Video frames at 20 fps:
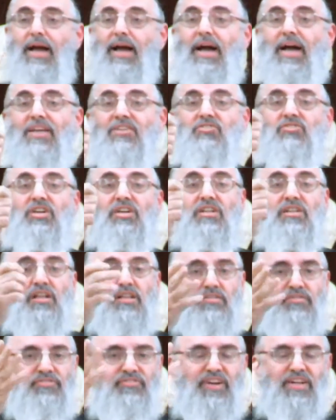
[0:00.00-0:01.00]
I turned
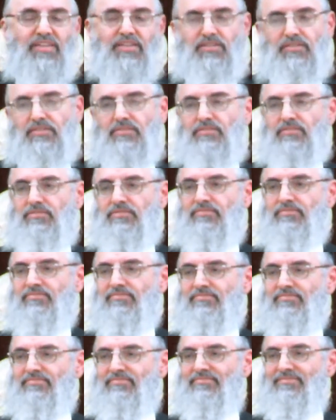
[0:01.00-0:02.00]
on fire.
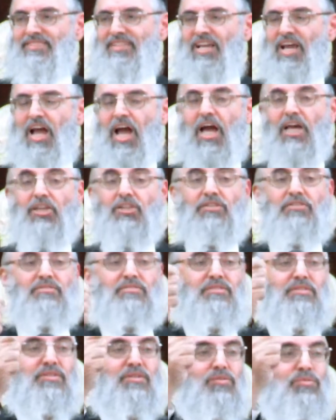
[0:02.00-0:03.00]
I
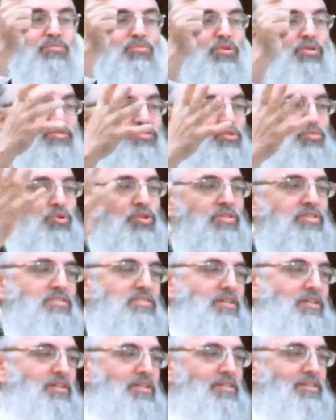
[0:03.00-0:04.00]
moved
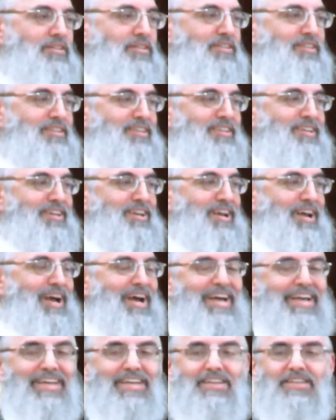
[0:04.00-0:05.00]
muktzeh.
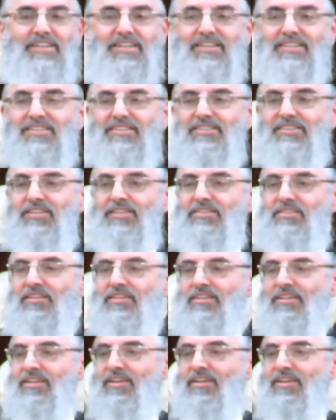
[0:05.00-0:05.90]
I did